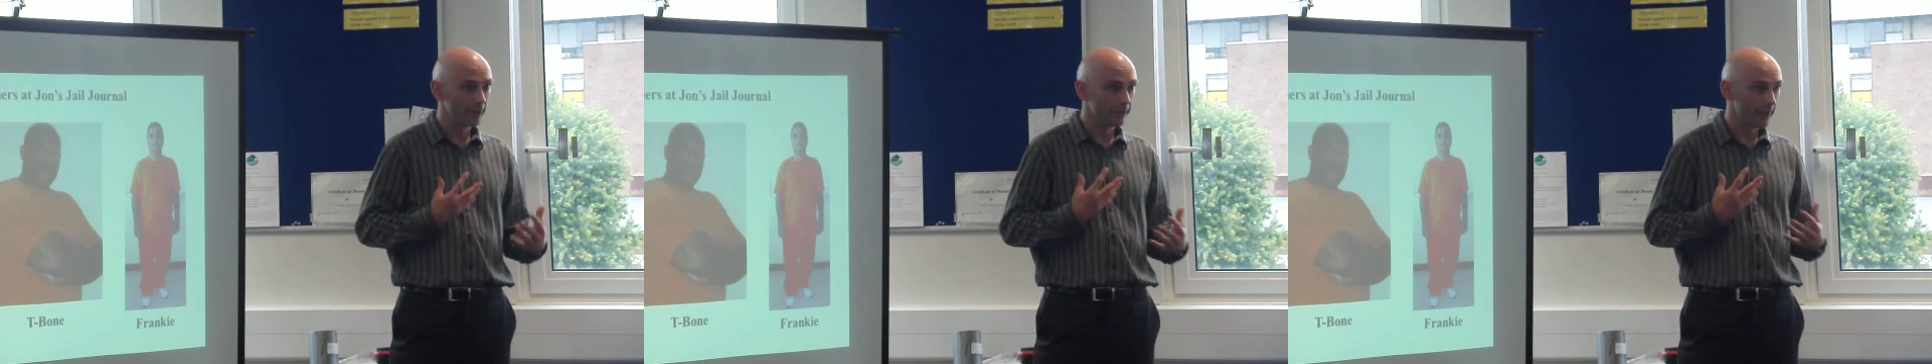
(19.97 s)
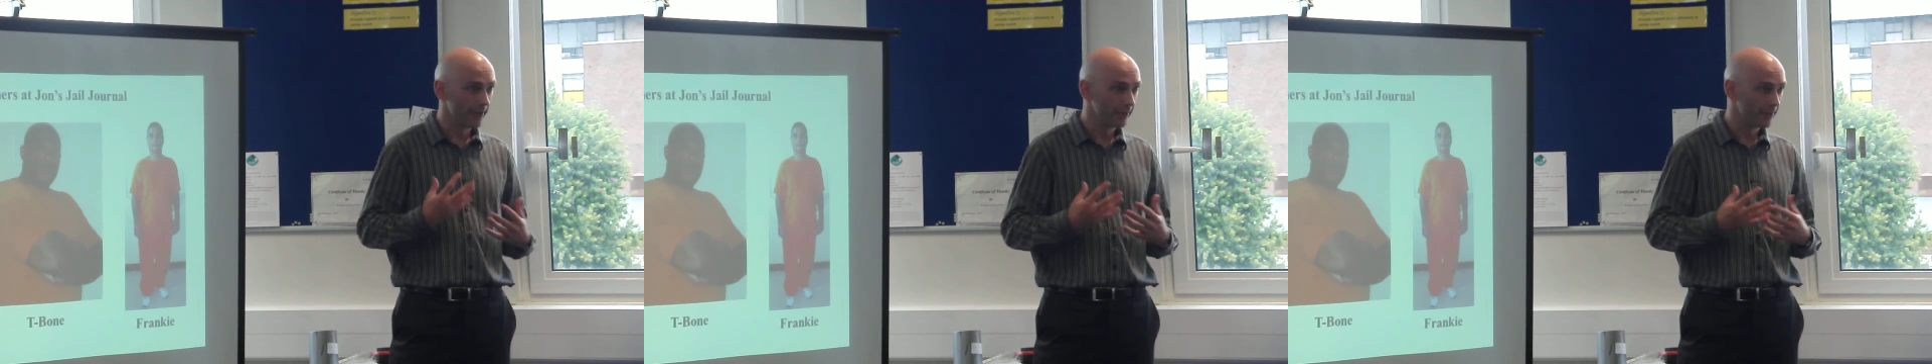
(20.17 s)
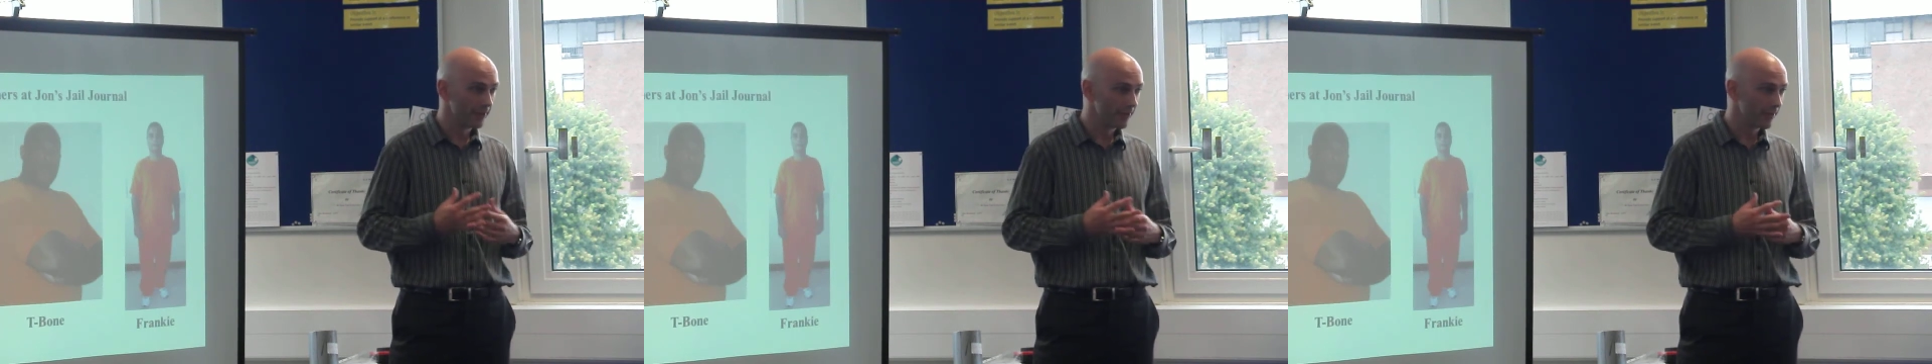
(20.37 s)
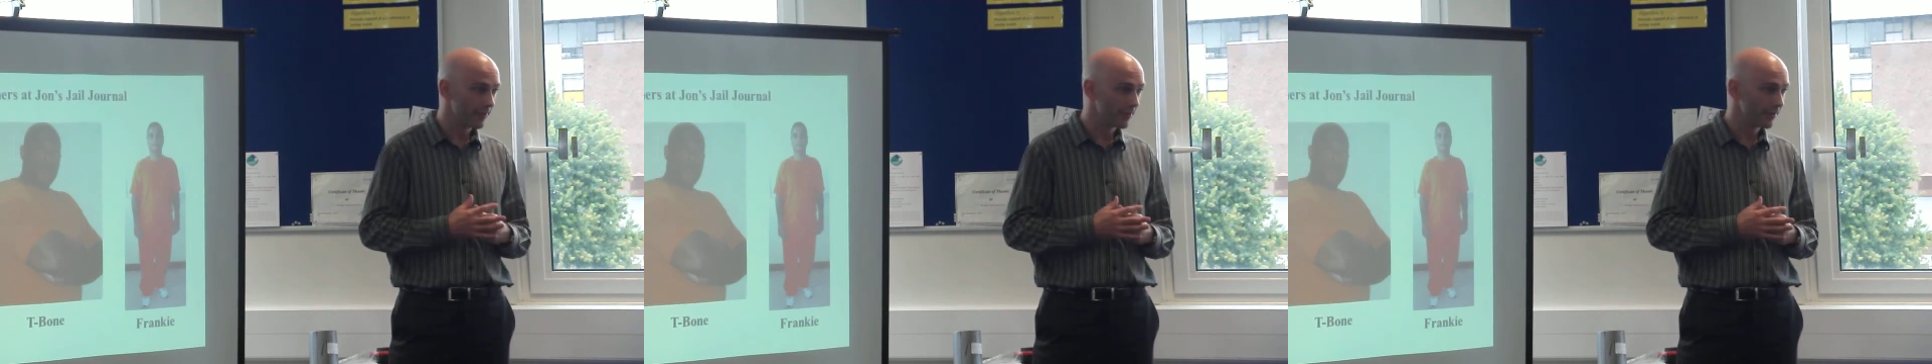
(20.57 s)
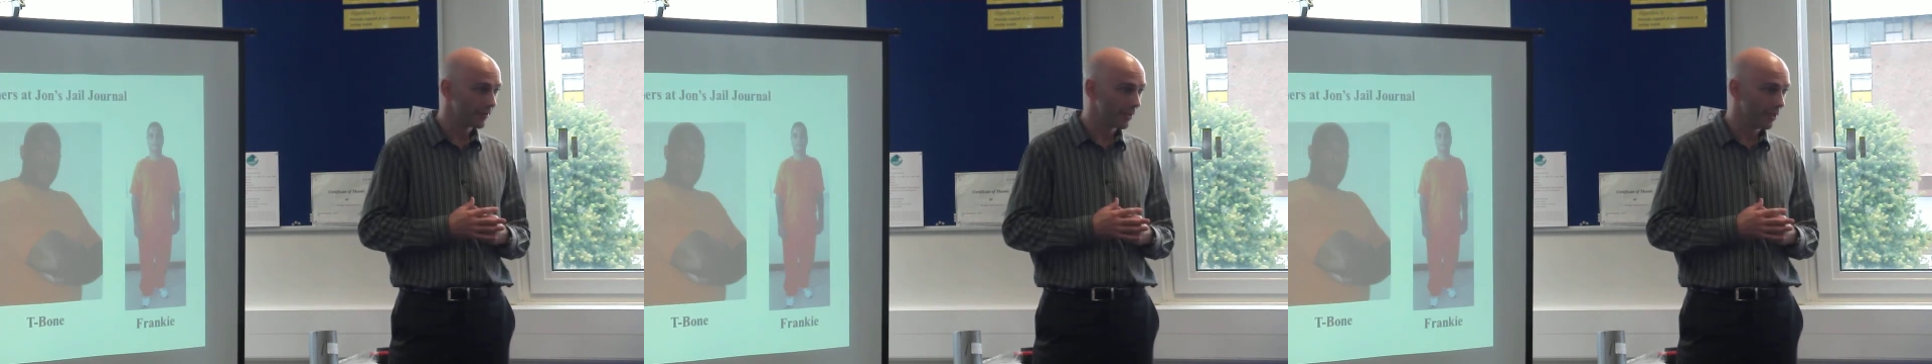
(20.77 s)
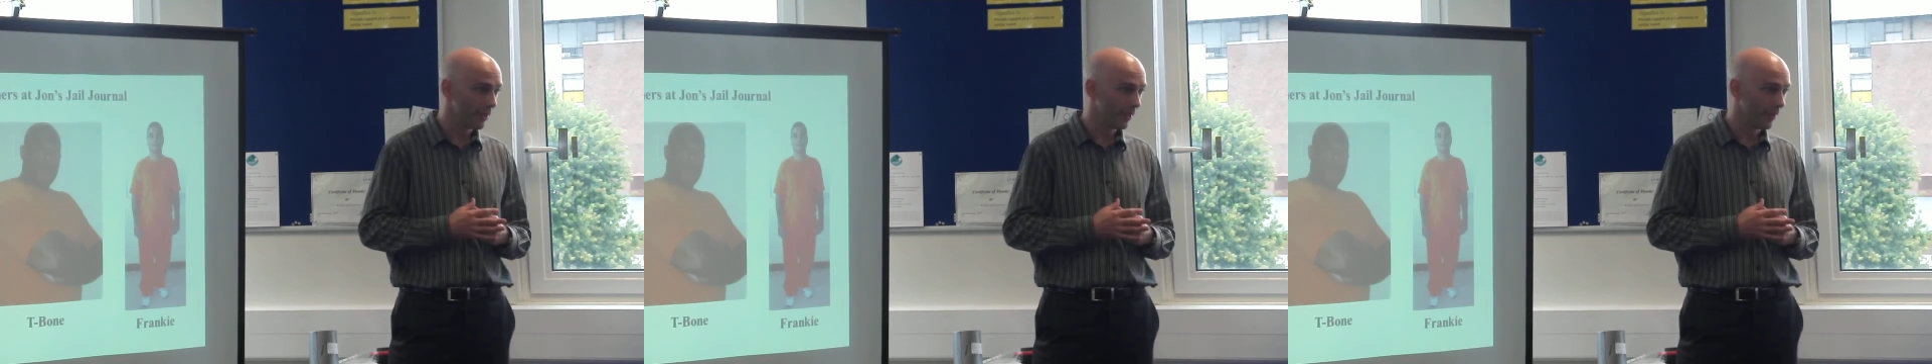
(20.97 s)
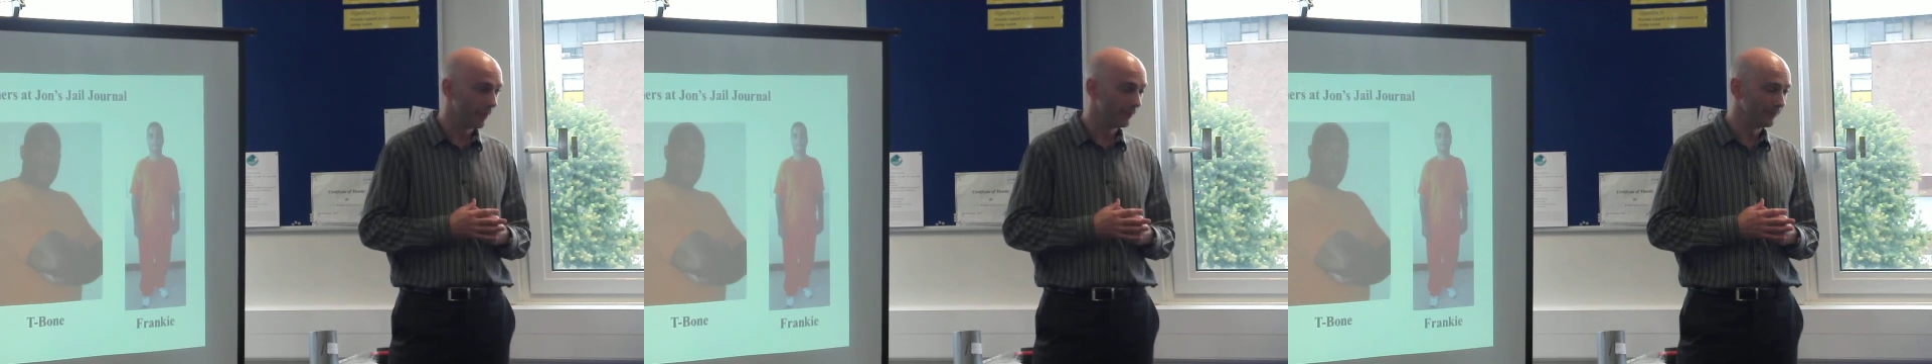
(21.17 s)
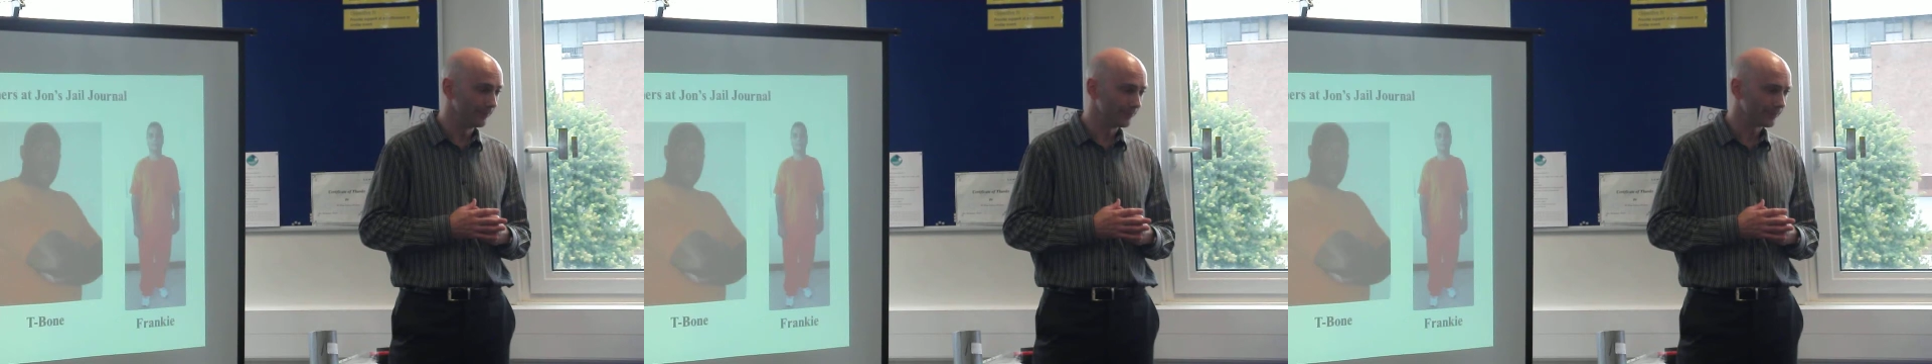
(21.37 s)
co-defendants,
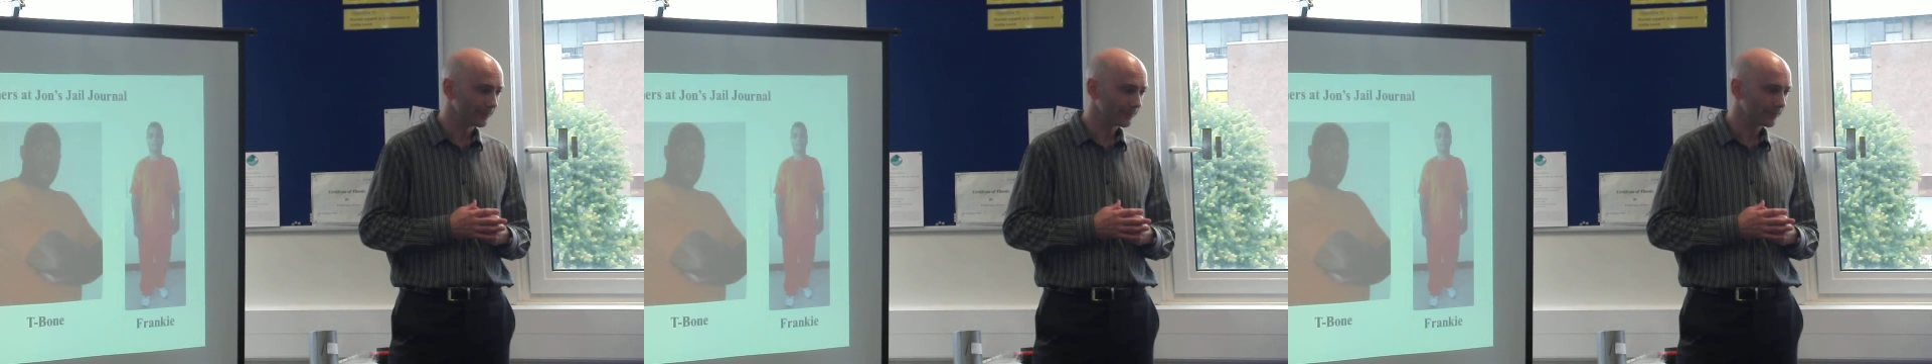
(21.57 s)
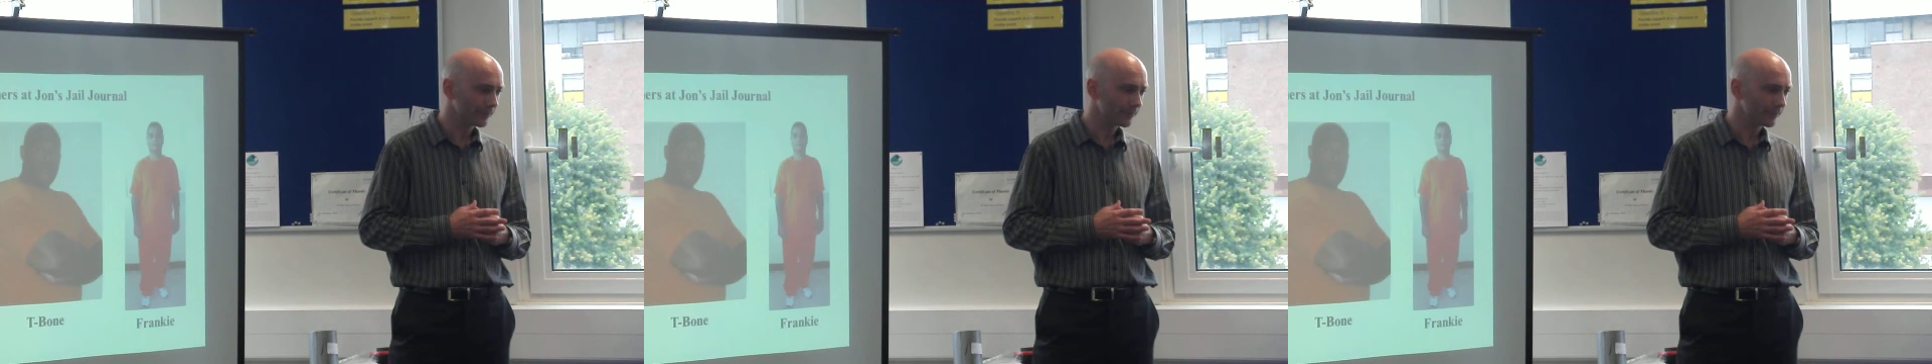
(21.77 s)
um,